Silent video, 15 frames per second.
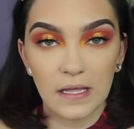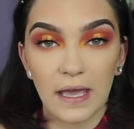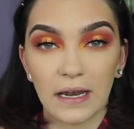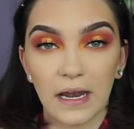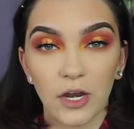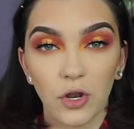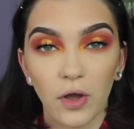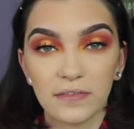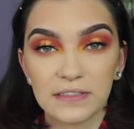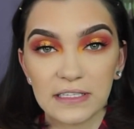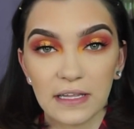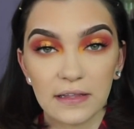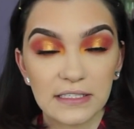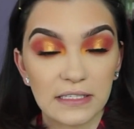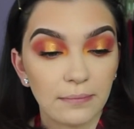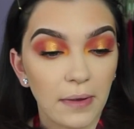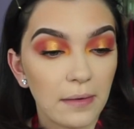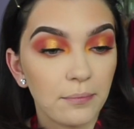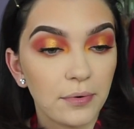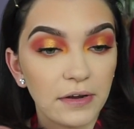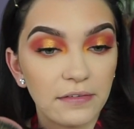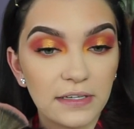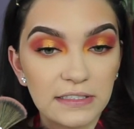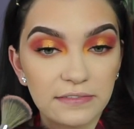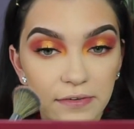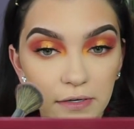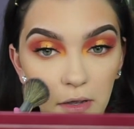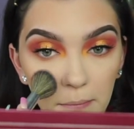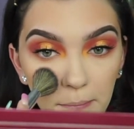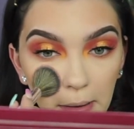And I know I've said this in my previous
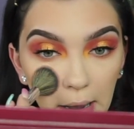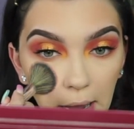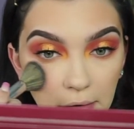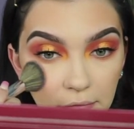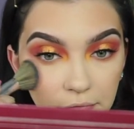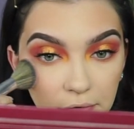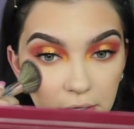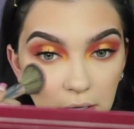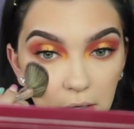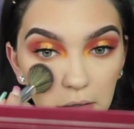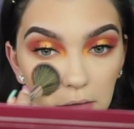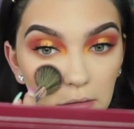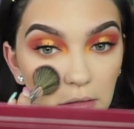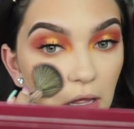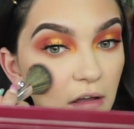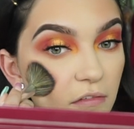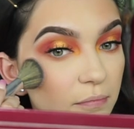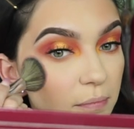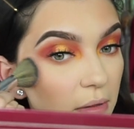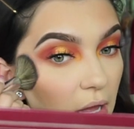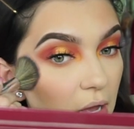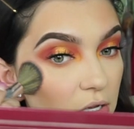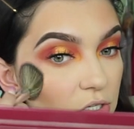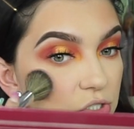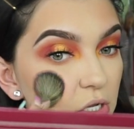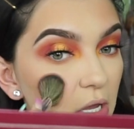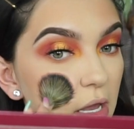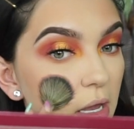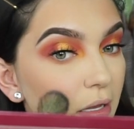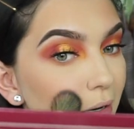video, but I freaking love blush,
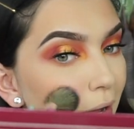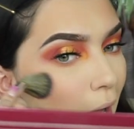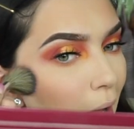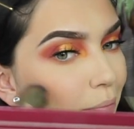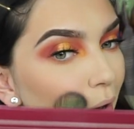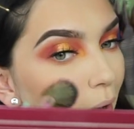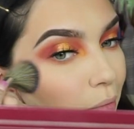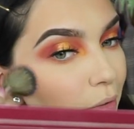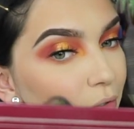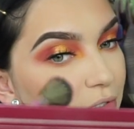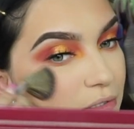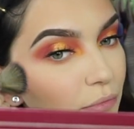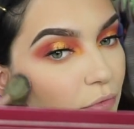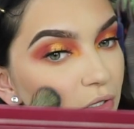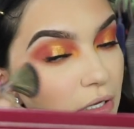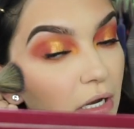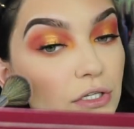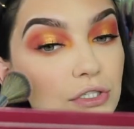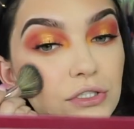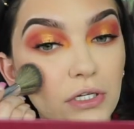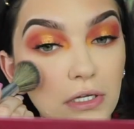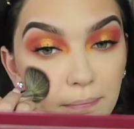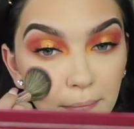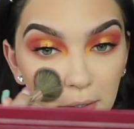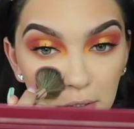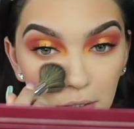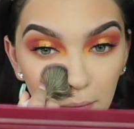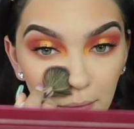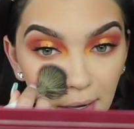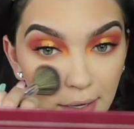and I probably use more than I should, but
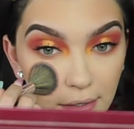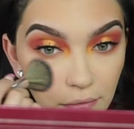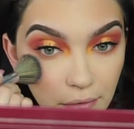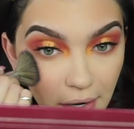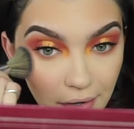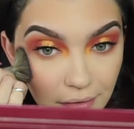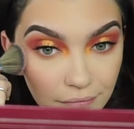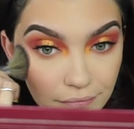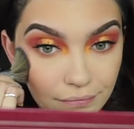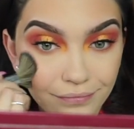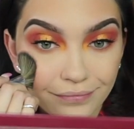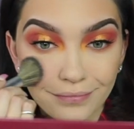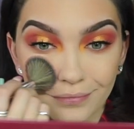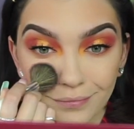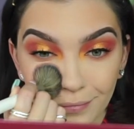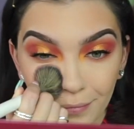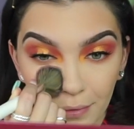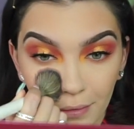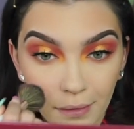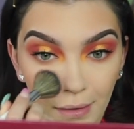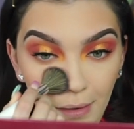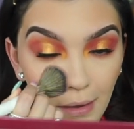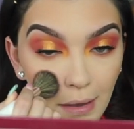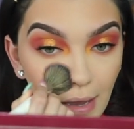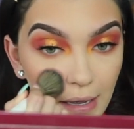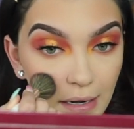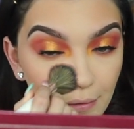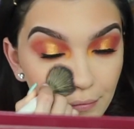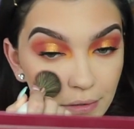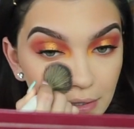you know what? I don't care.
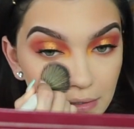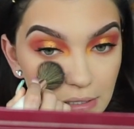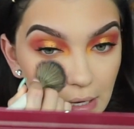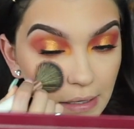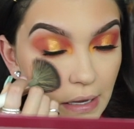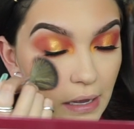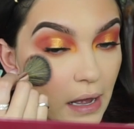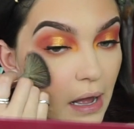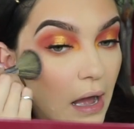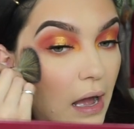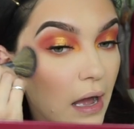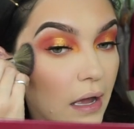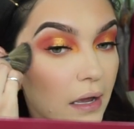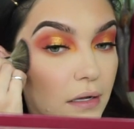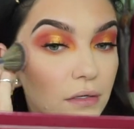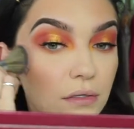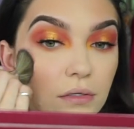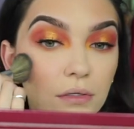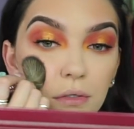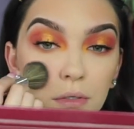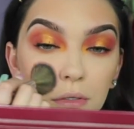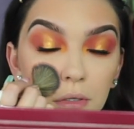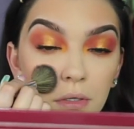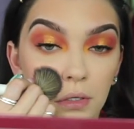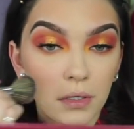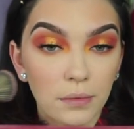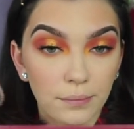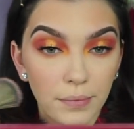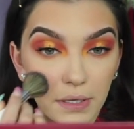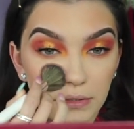And I really take it high
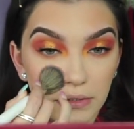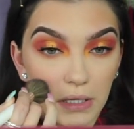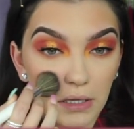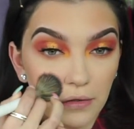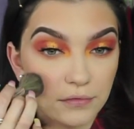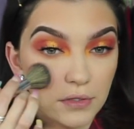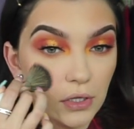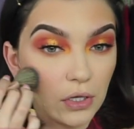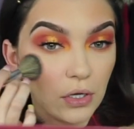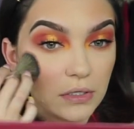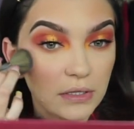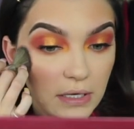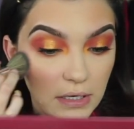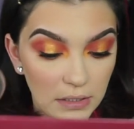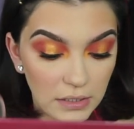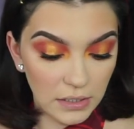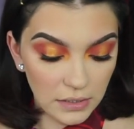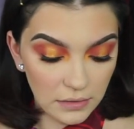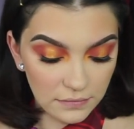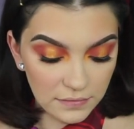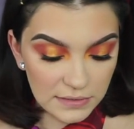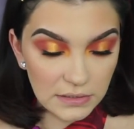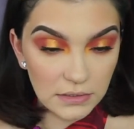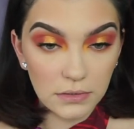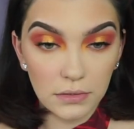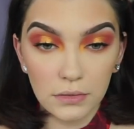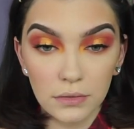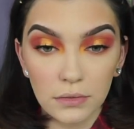because I love the look that it gives.